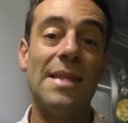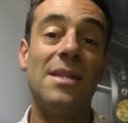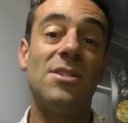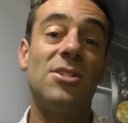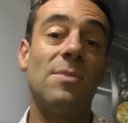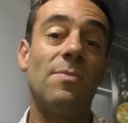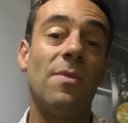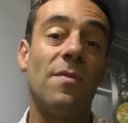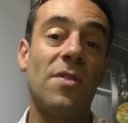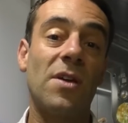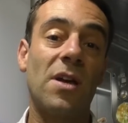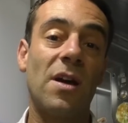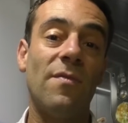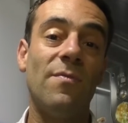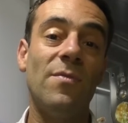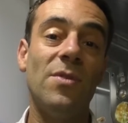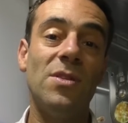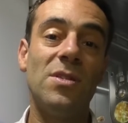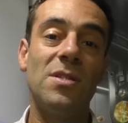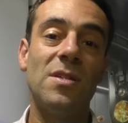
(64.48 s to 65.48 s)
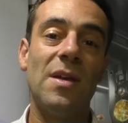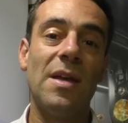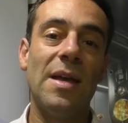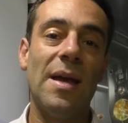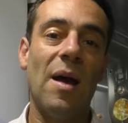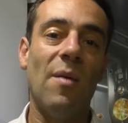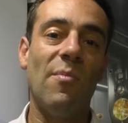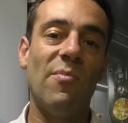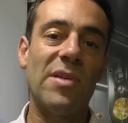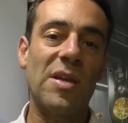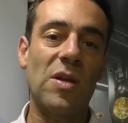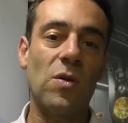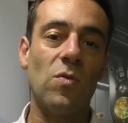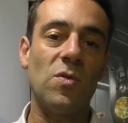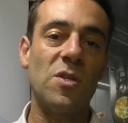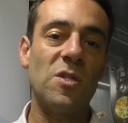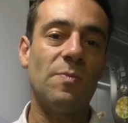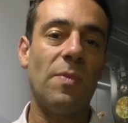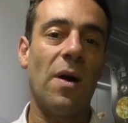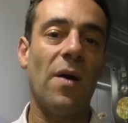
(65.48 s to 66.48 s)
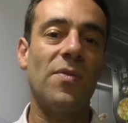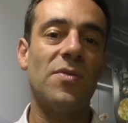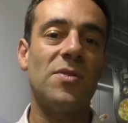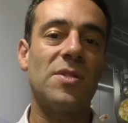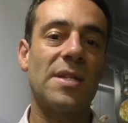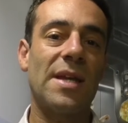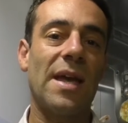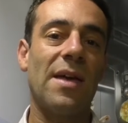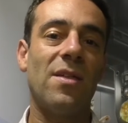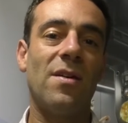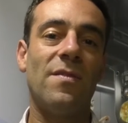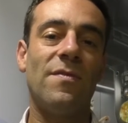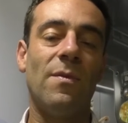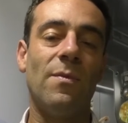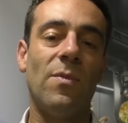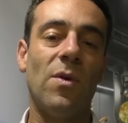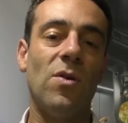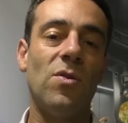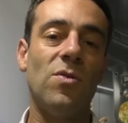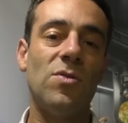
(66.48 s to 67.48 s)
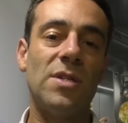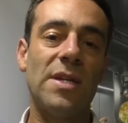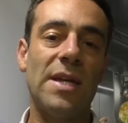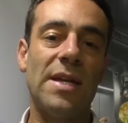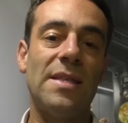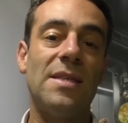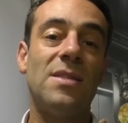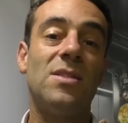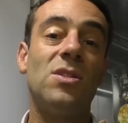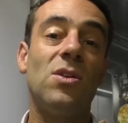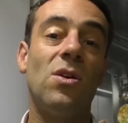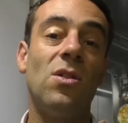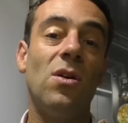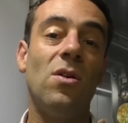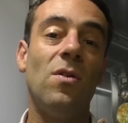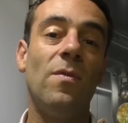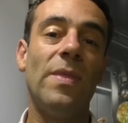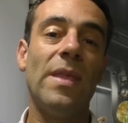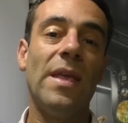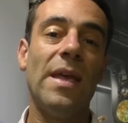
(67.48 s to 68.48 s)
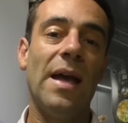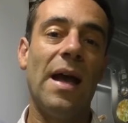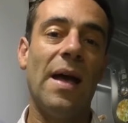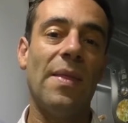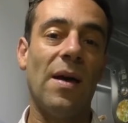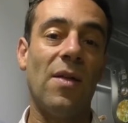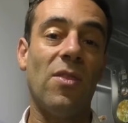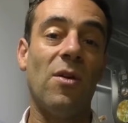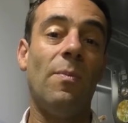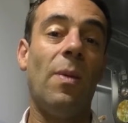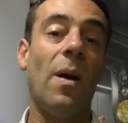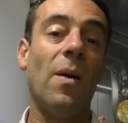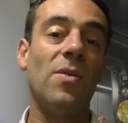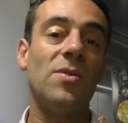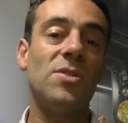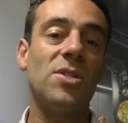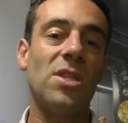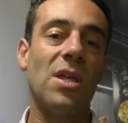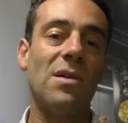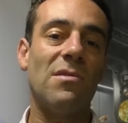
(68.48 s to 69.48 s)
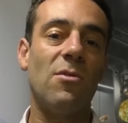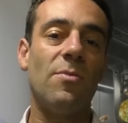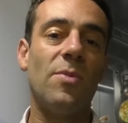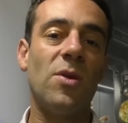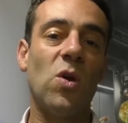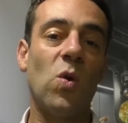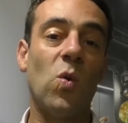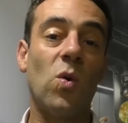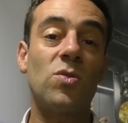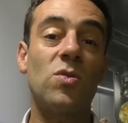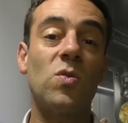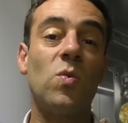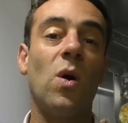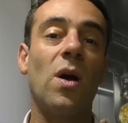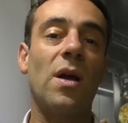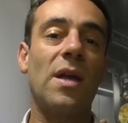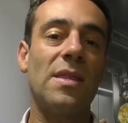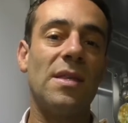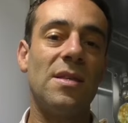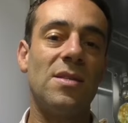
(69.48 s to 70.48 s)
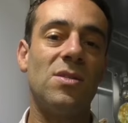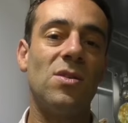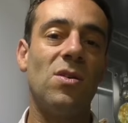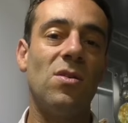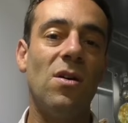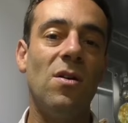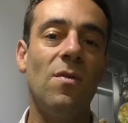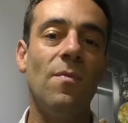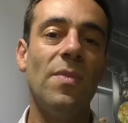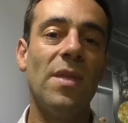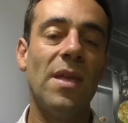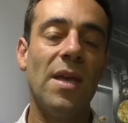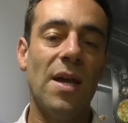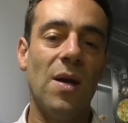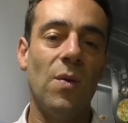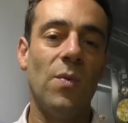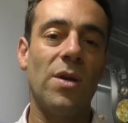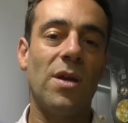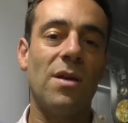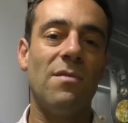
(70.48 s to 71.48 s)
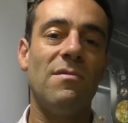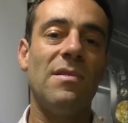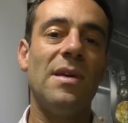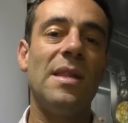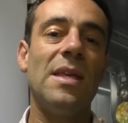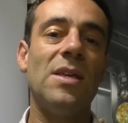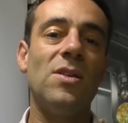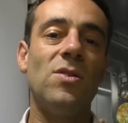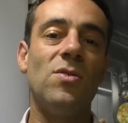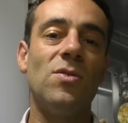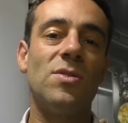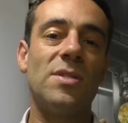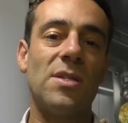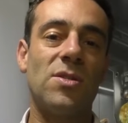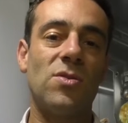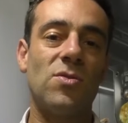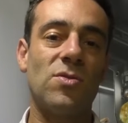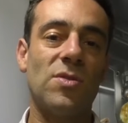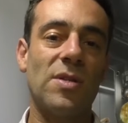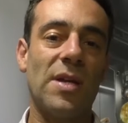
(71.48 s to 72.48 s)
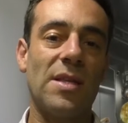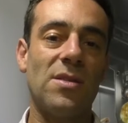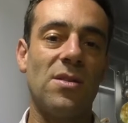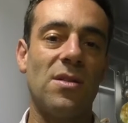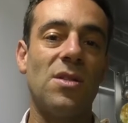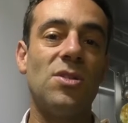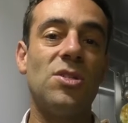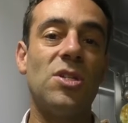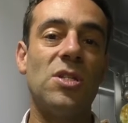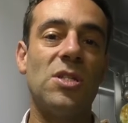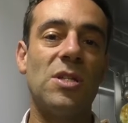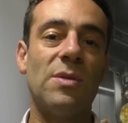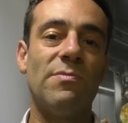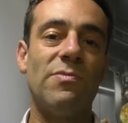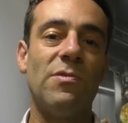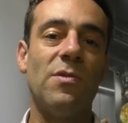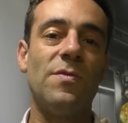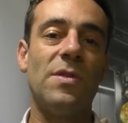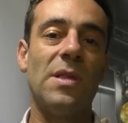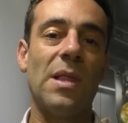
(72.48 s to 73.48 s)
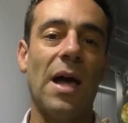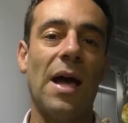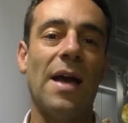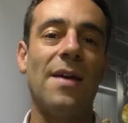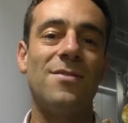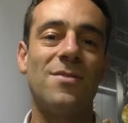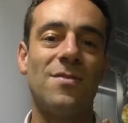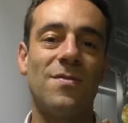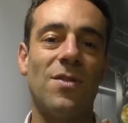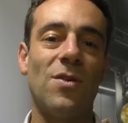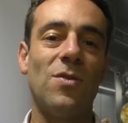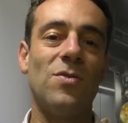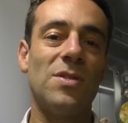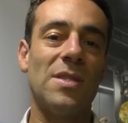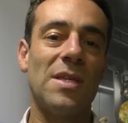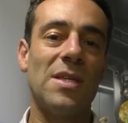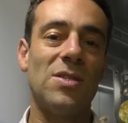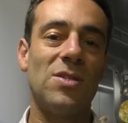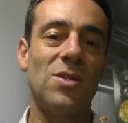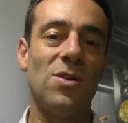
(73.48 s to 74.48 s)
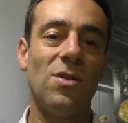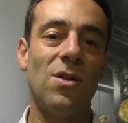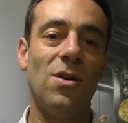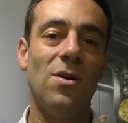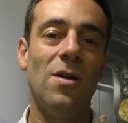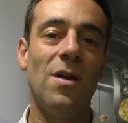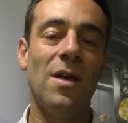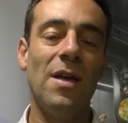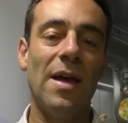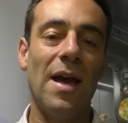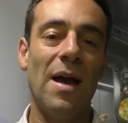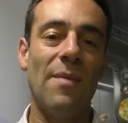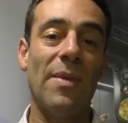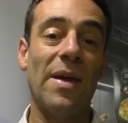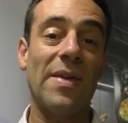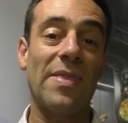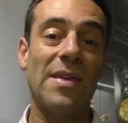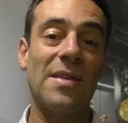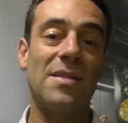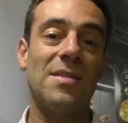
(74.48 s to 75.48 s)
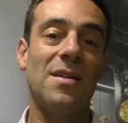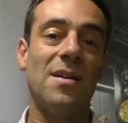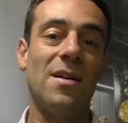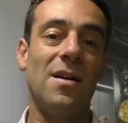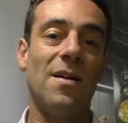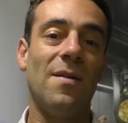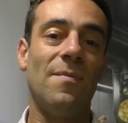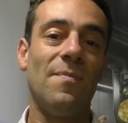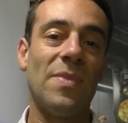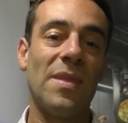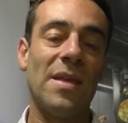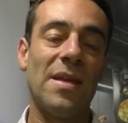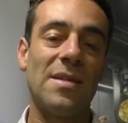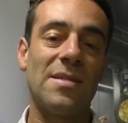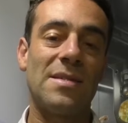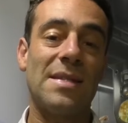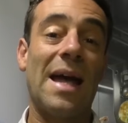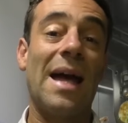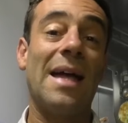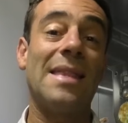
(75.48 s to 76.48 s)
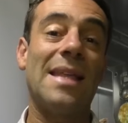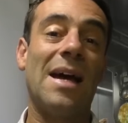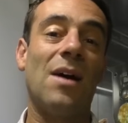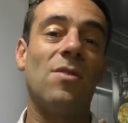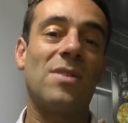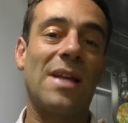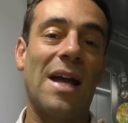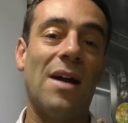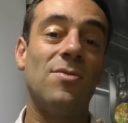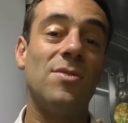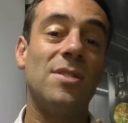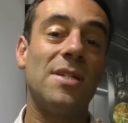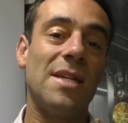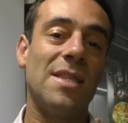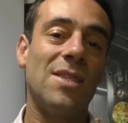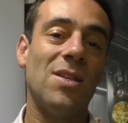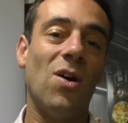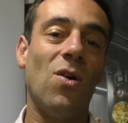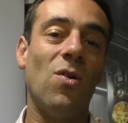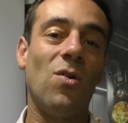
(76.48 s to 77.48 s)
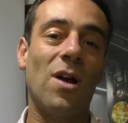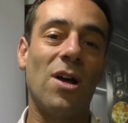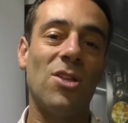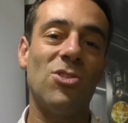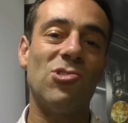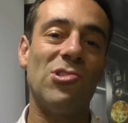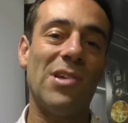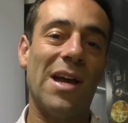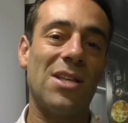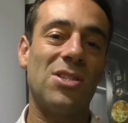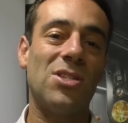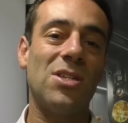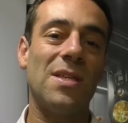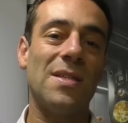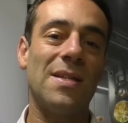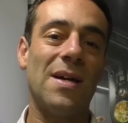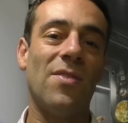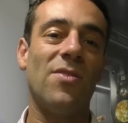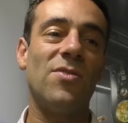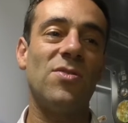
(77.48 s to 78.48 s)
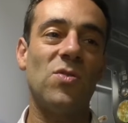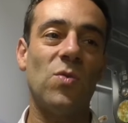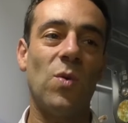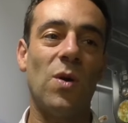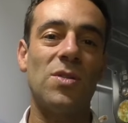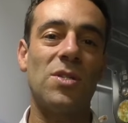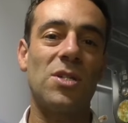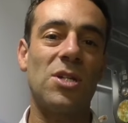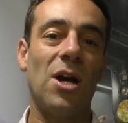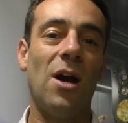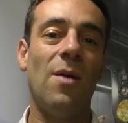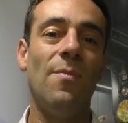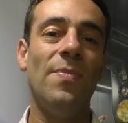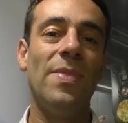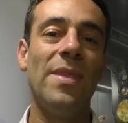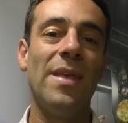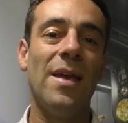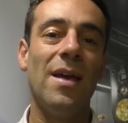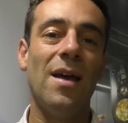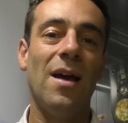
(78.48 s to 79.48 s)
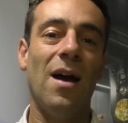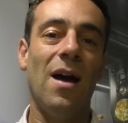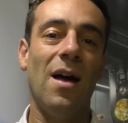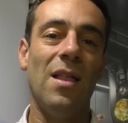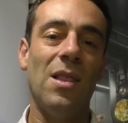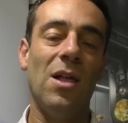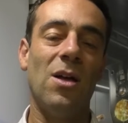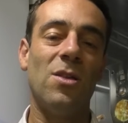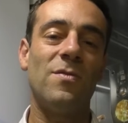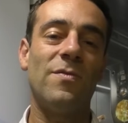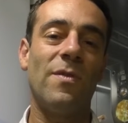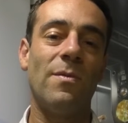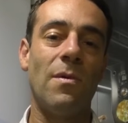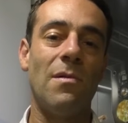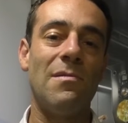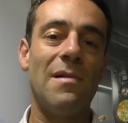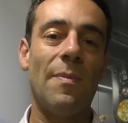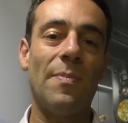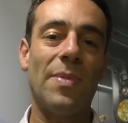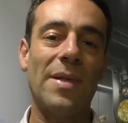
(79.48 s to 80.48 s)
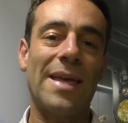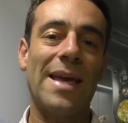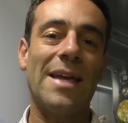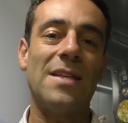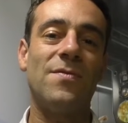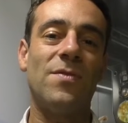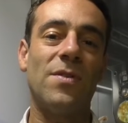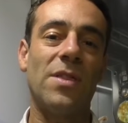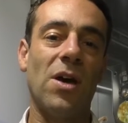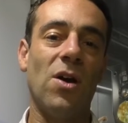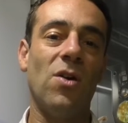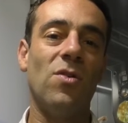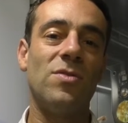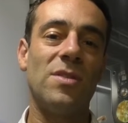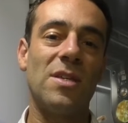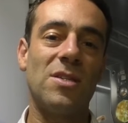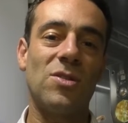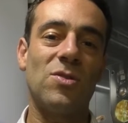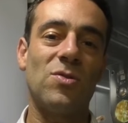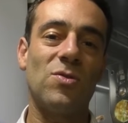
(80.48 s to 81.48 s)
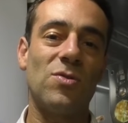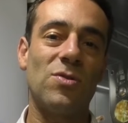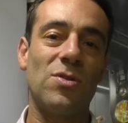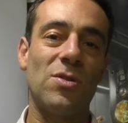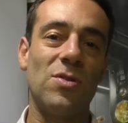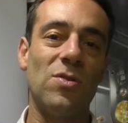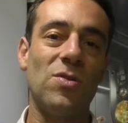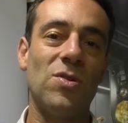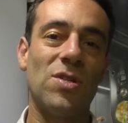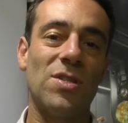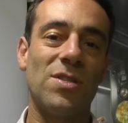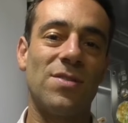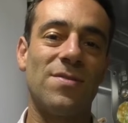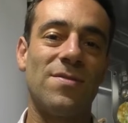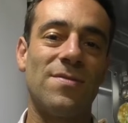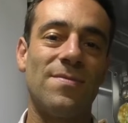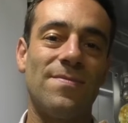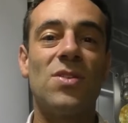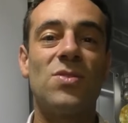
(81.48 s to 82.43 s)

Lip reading: leadership of the government, and bringing all these partners together from those in Isiolo and other partners in Nairobi who want to work in Isiolo, we can really use digital technology to improve the lives of those in Isiolo and make this a standout county in the whole country, actually, that others who want to come and learn from and replicate for their own digital solutions.